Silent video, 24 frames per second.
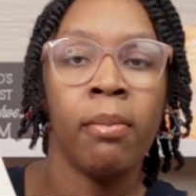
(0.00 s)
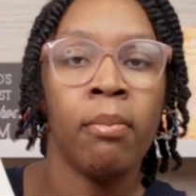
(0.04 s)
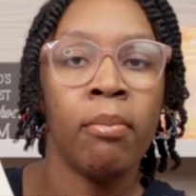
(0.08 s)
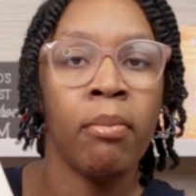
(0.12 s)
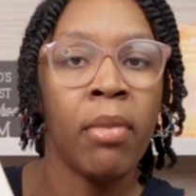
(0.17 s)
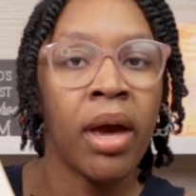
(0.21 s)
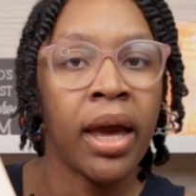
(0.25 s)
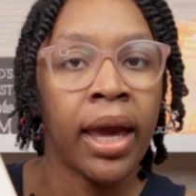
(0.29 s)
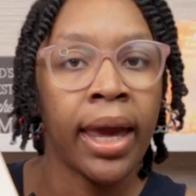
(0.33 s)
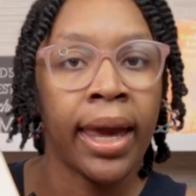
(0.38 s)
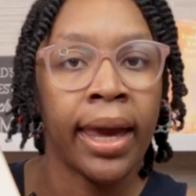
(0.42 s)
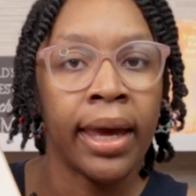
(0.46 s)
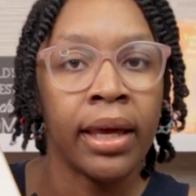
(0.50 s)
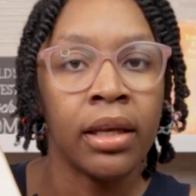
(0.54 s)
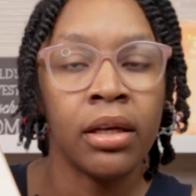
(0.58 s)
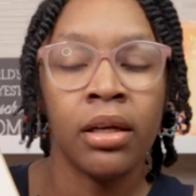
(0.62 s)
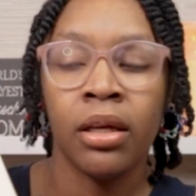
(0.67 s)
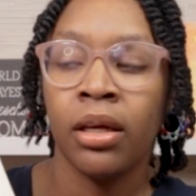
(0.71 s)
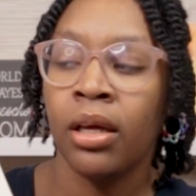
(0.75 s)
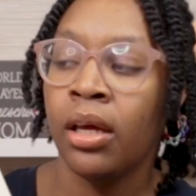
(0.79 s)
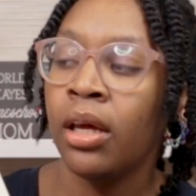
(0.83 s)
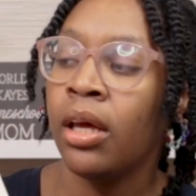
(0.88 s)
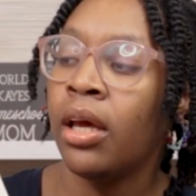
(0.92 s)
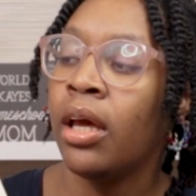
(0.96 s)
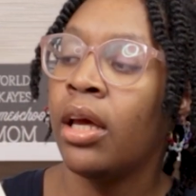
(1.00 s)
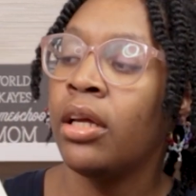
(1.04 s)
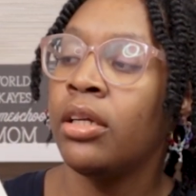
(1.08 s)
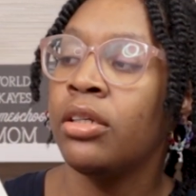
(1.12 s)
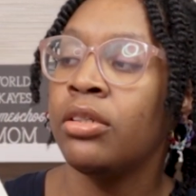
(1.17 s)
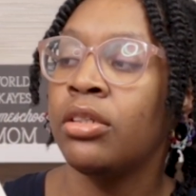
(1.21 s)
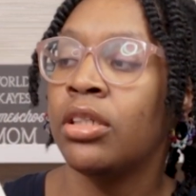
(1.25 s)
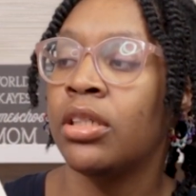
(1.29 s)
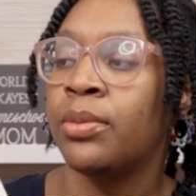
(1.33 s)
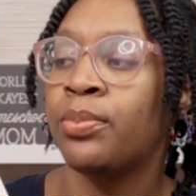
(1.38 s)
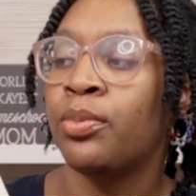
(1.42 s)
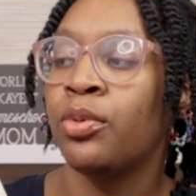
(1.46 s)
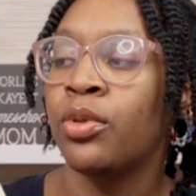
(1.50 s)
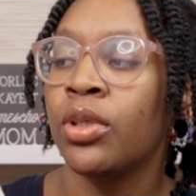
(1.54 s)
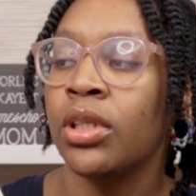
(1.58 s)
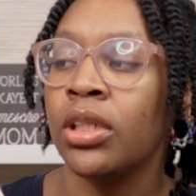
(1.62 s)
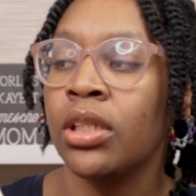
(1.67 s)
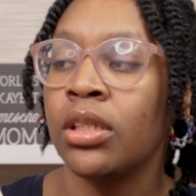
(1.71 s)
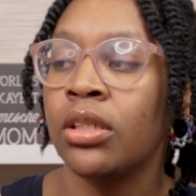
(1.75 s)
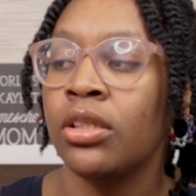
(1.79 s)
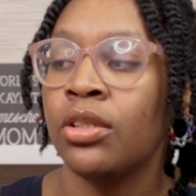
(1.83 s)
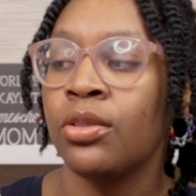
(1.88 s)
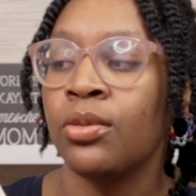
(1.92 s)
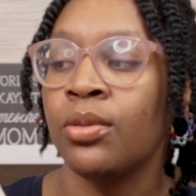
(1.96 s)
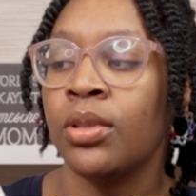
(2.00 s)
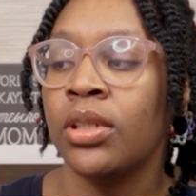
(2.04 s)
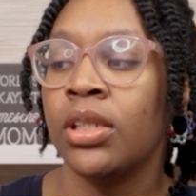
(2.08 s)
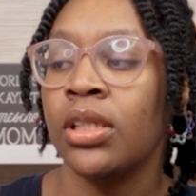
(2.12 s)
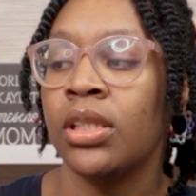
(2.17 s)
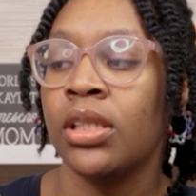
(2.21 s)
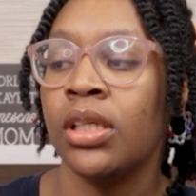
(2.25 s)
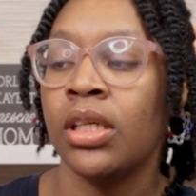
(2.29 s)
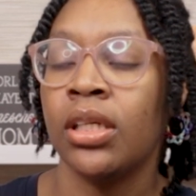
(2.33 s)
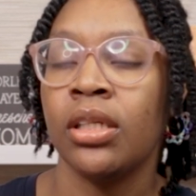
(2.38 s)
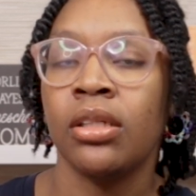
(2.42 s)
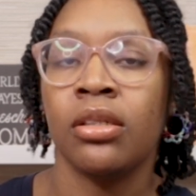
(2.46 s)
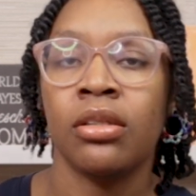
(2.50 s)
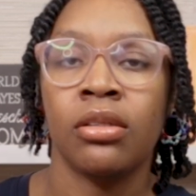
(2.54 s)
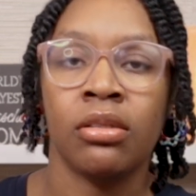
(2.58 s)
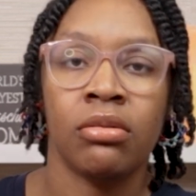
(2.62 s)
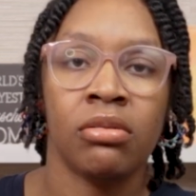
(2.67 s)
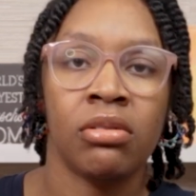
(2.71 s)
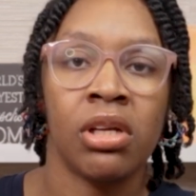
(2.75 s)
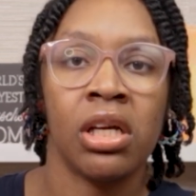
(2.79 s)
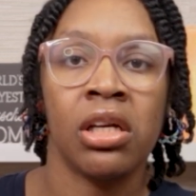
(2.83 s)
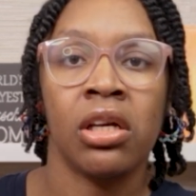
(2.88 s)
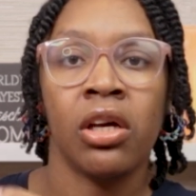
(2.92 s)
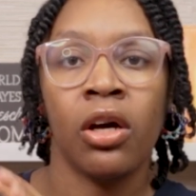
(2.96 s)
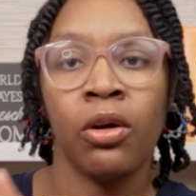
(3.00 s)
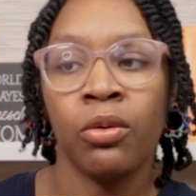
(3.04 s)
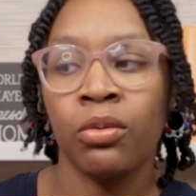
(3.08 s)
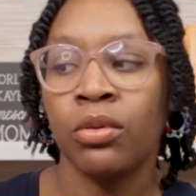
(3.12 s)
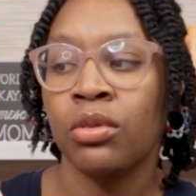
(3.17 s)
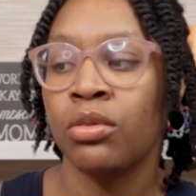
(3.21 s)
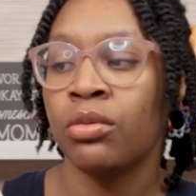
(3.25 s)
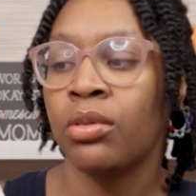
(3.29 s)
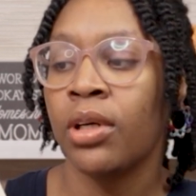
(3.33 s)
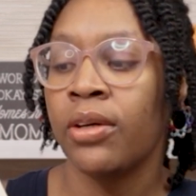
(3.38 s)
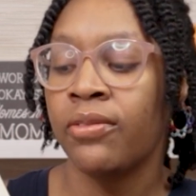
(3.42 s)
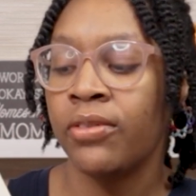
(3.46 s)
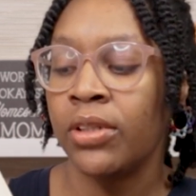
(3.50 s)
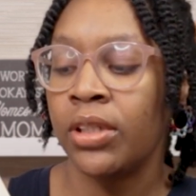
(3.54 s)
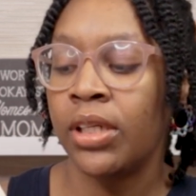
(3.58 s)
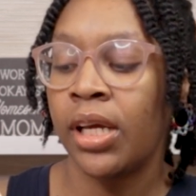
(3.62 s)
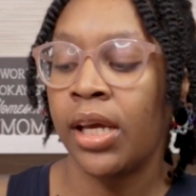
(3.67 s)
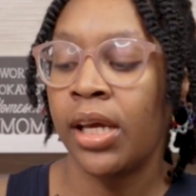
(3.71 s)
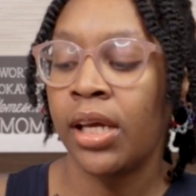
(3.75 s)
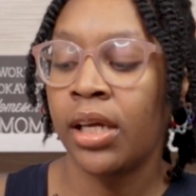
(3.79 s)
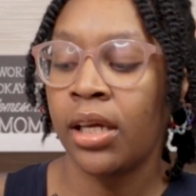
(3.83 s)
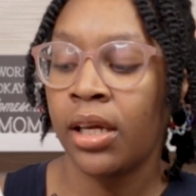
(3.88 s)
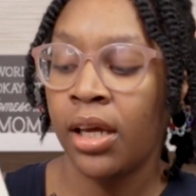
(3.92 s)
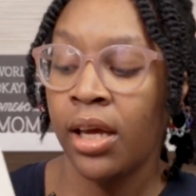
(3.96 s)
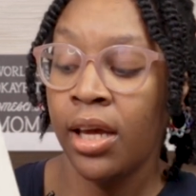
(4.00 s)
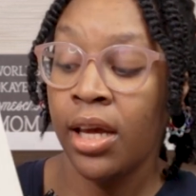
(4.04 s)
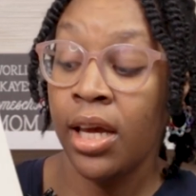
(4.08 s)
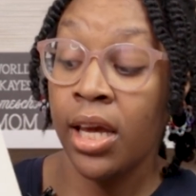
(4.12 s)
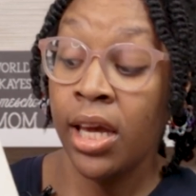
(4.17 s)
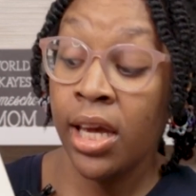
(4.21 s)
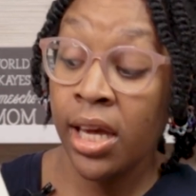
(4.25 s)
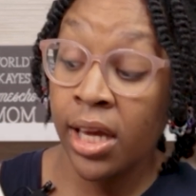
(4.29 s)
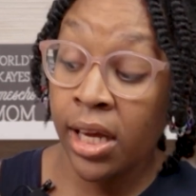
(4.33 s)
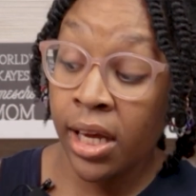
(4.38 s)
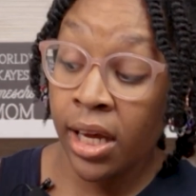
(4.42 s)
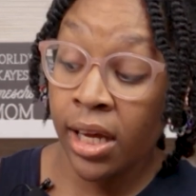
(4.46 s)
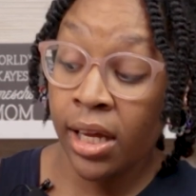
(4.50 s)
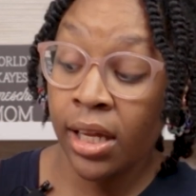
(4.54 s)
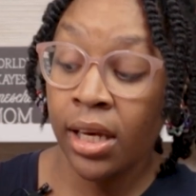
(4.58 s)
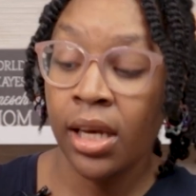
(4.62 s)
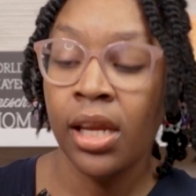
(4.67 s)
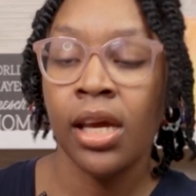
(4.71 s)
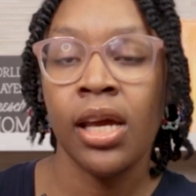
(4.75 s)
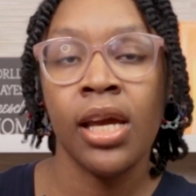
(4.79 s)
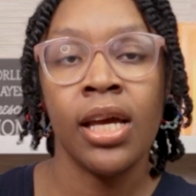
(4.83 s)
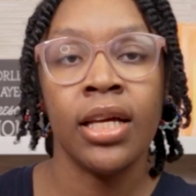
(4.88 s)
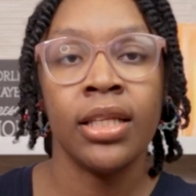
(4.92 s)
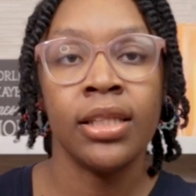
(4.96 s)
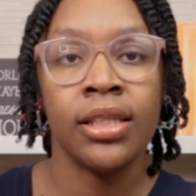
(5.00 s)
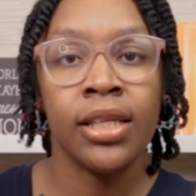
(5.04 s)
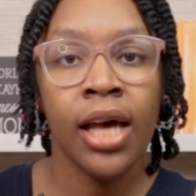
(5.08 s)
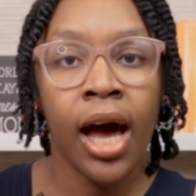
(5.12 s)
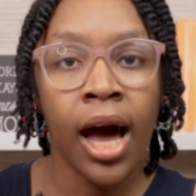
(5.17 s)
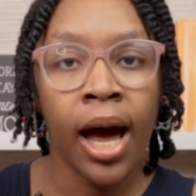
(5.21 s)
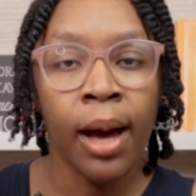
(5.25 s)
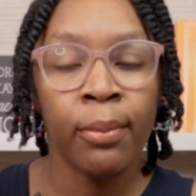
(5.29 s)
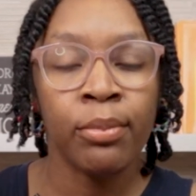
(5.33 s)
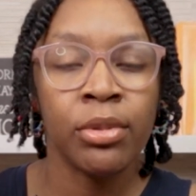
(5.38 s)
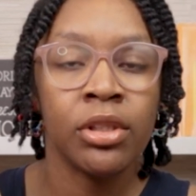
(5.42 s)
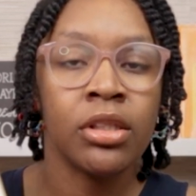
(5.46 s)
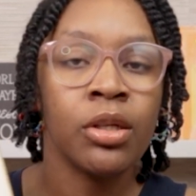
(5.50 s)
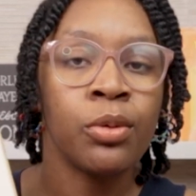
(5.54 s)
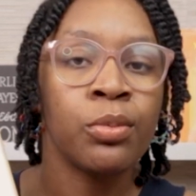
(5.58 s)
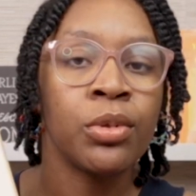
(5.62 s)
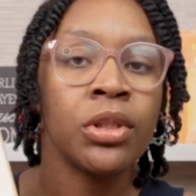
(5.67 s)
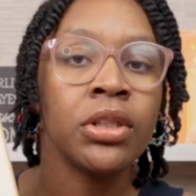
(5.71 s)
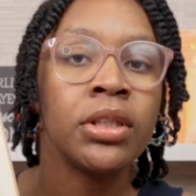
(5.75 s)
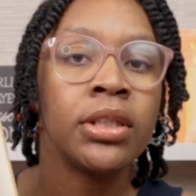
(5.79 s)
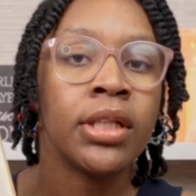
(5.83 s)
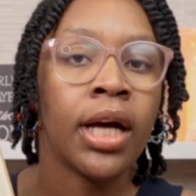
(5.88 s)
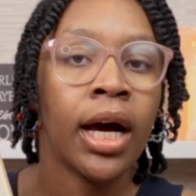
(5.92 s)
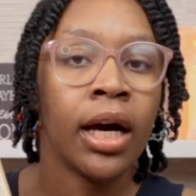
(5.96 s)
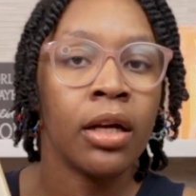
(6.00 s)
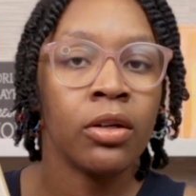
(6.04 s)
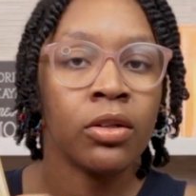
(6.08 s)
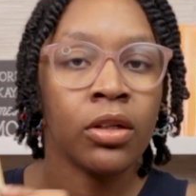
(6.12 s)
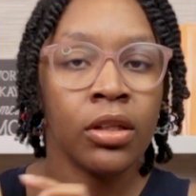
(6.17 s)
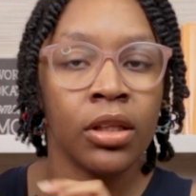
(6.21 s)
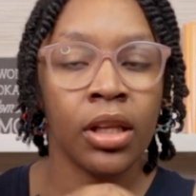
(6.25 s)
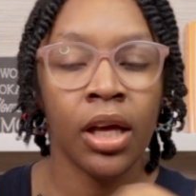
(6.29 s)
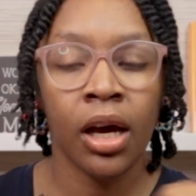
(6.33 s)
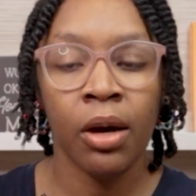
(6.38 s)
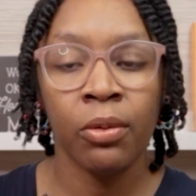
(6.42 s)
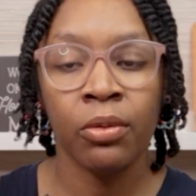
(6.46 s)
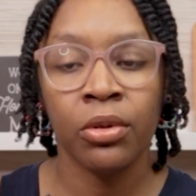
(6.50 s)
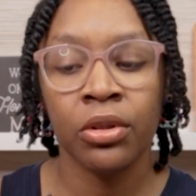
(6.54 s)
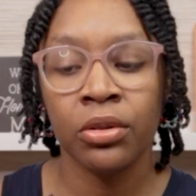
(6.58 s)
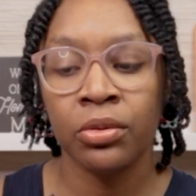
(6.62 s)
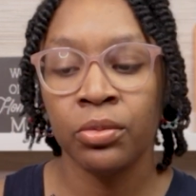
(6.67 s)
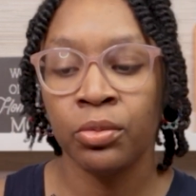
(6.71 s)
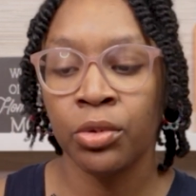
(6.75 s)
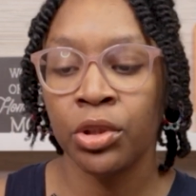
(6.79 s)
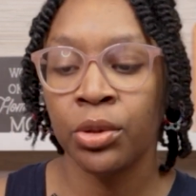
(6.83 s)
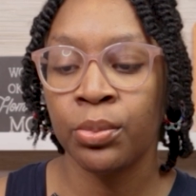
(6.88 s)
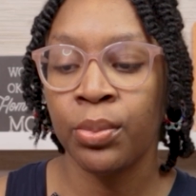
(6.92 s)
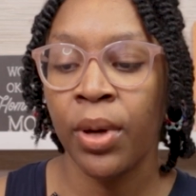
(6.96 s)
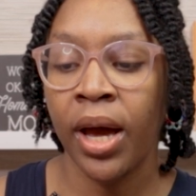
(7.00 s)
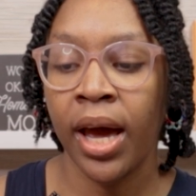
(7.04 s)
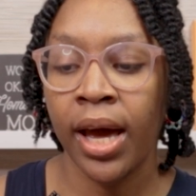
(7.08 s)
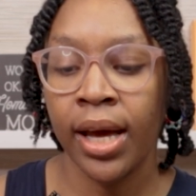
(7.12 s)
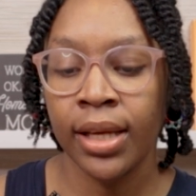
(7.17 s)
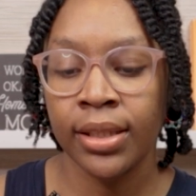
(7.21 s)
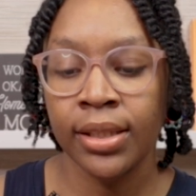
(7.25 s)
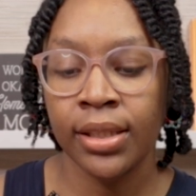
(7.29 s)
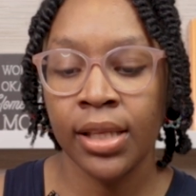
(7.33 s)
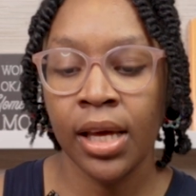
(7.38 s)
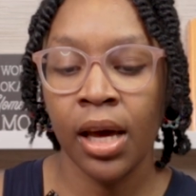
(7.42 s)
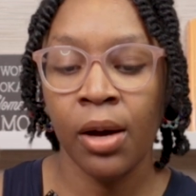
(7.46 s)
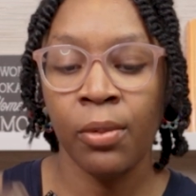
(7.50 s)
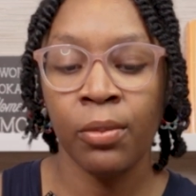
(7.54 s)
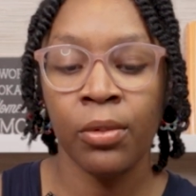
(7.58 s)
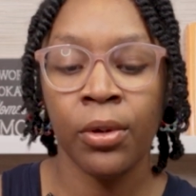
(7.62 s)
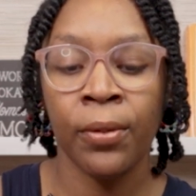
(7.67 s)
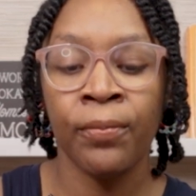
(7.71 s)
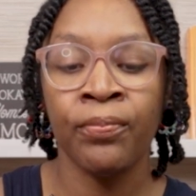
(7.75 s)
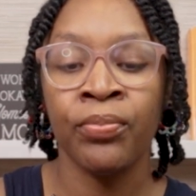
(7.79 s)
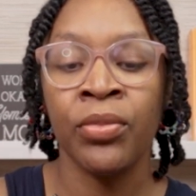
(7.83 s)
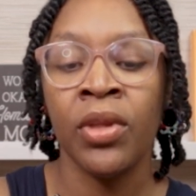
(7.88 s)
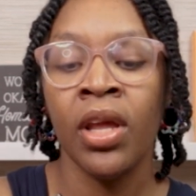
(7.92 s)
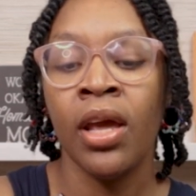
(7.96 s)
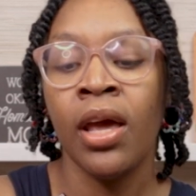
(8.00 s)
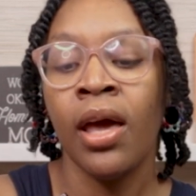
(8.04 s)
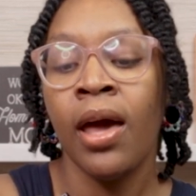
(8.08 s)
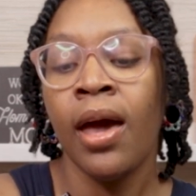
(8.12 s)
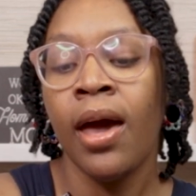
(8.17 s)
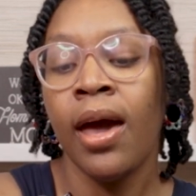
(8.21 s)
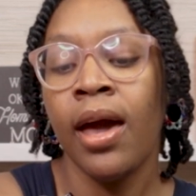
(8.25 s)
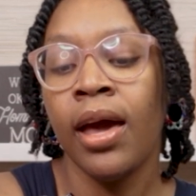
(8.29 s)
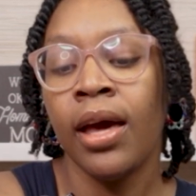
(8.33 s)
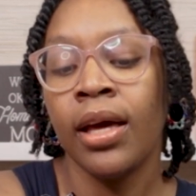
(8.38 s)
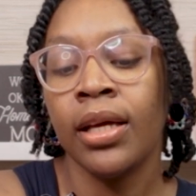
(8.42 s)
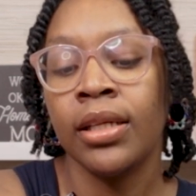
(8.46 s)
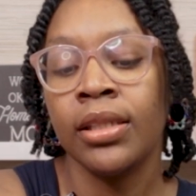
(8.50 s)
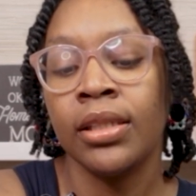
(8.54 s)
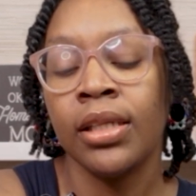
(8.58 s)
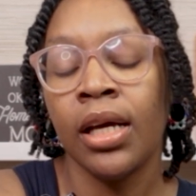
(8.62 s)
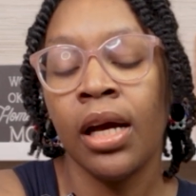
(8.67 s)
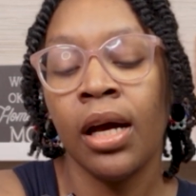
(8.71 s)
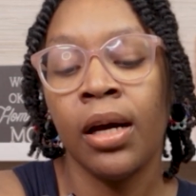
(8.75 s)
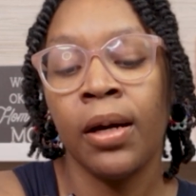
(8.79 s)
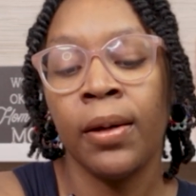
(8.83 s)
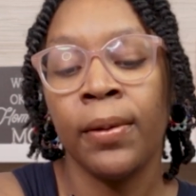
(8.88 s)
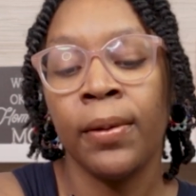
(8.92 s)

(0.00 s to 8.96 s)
man, and you're just pointing to it and they go through every day. Hen and top. So we're not on that one. We're past that one. And